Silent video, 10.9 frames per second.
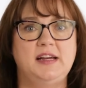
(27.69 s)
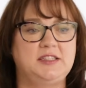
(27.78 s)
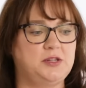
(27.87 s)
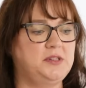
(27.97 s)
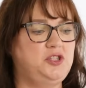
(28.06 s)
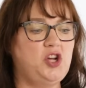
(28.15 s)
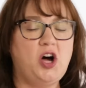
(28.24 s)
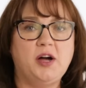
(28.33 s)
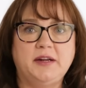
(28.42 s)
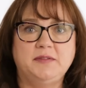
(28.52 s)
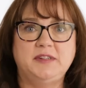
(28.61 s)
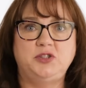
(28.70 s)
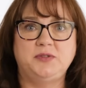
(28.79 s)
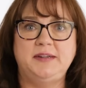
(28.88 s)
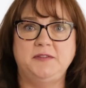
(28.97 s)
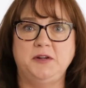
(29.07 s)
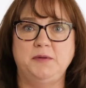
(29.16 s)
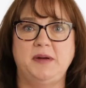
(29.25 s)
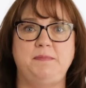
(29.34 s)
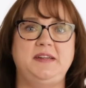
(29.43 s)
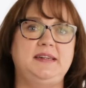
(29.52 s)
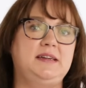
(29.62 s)
So a dog and a retriever
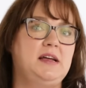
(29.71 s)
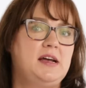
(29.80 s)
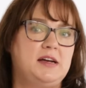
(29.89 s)
might be